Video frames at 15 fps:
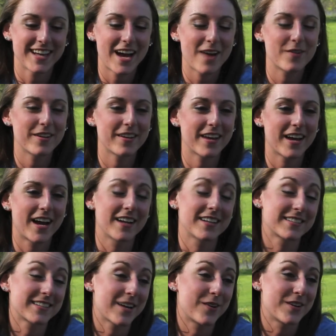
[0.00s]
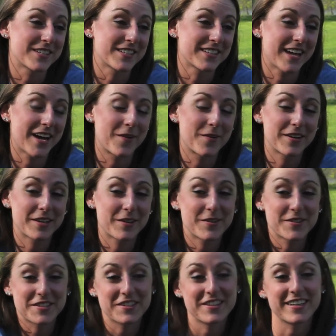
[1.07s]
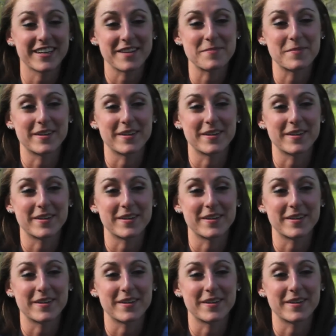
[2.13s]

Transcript: I really wasn't looking,